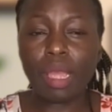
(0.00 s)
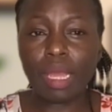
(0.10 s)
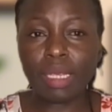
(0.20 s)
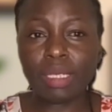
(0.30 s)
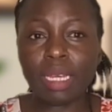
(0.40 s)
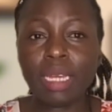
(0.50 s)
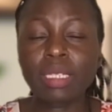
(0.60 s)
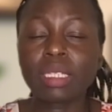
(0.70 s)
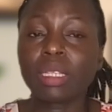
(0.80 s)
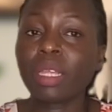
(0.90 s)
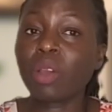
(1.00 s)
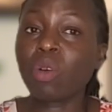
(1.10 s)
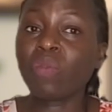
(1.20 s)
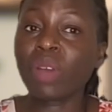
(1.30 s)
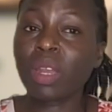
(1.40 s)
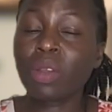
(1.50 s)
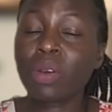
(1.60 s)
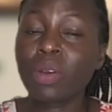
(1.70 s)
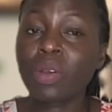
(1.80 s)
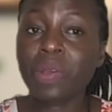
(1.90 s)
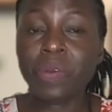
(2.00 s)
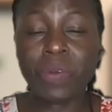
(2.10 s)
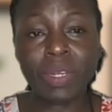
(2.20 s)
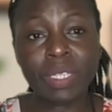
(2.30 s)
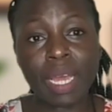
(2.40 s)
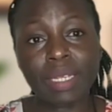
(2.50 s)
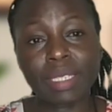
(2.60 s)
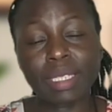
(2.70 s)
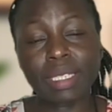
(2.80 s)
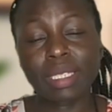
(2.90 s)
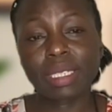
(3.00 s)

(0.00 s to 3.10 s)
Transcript: is that they offer low returns.